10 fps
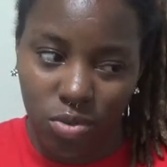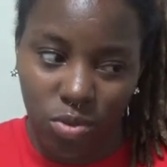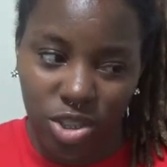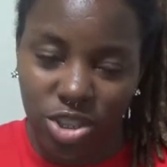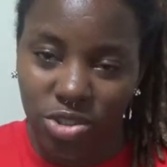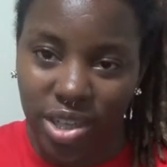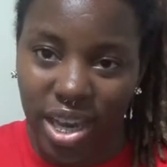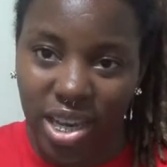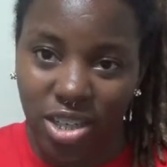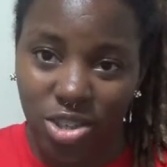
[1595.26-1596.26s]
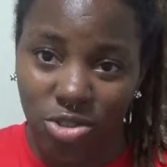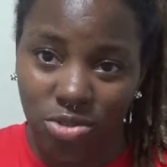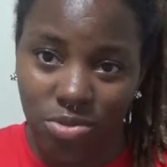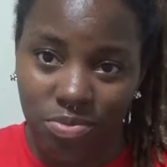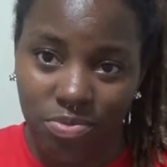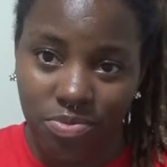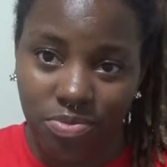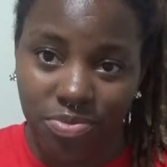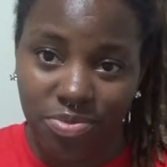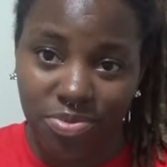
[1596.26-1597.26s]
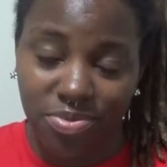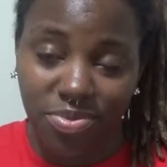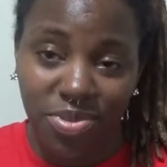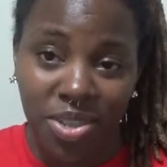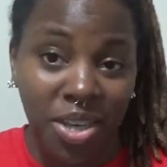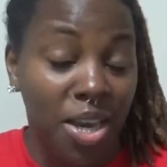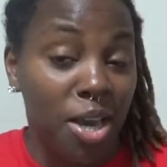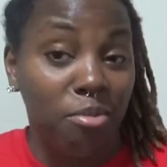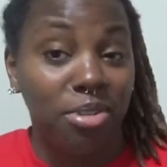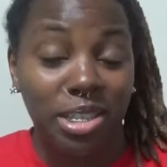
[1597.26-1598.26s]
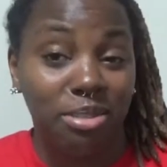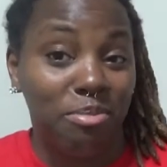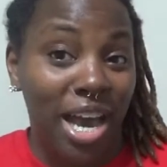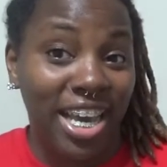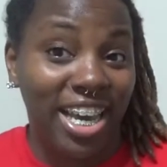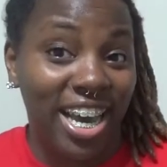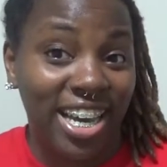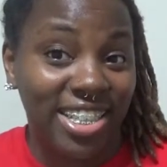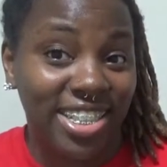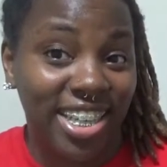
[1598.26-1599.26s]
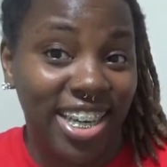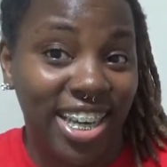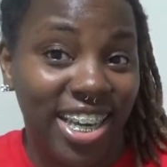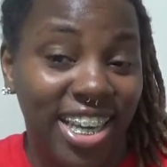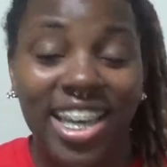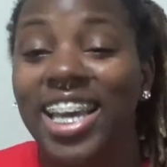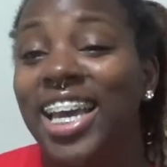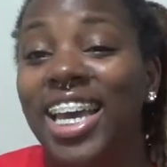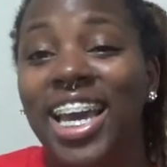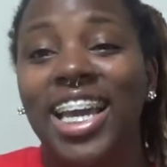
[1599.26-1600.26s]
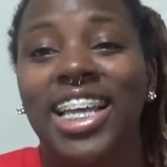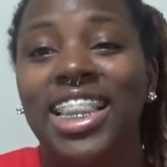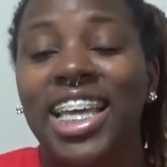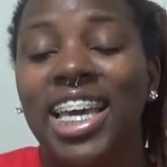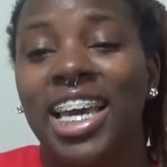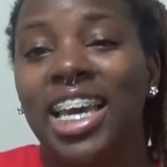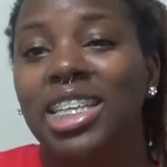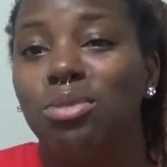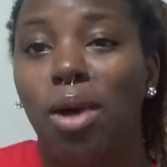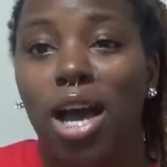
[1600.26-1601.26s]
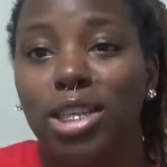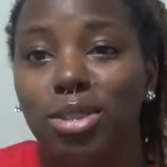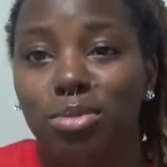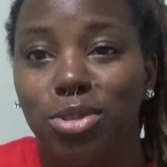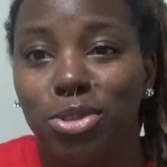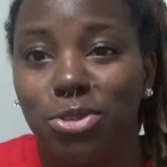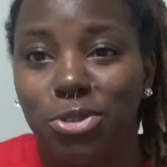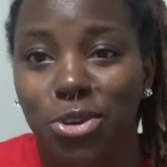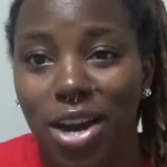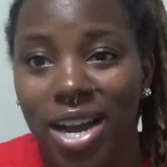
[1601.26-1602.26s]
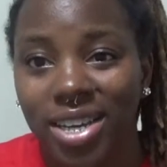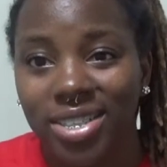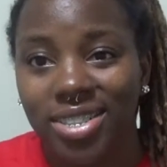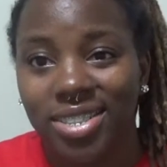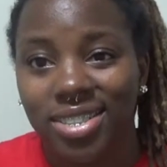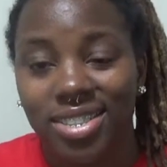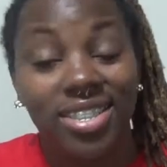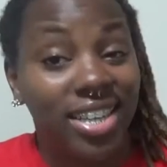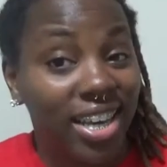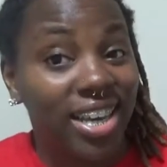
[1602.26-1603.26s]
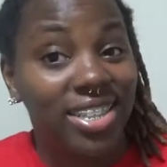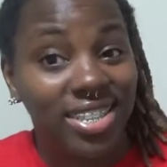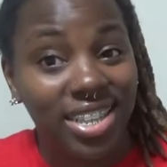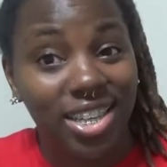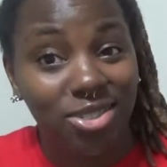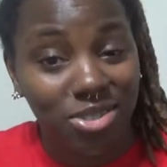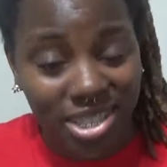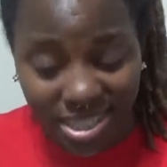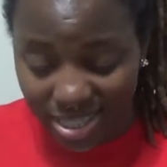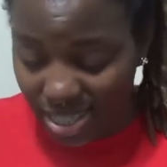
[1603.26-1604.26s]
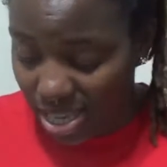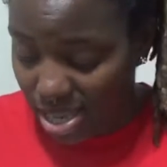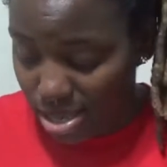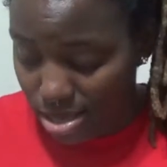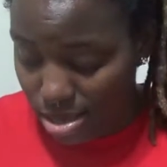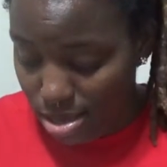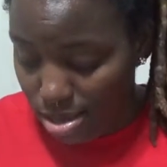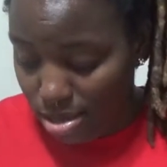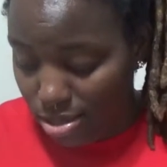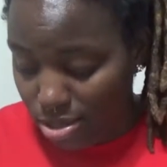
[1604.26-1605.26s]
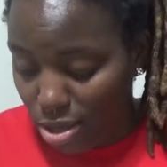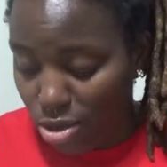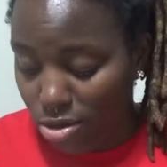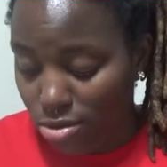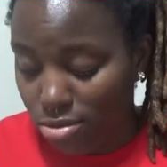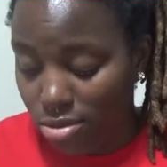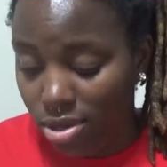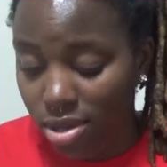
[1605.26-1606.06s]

what you can't do. Because my God said, anything is possible through Christ. Yes, that's what he said. So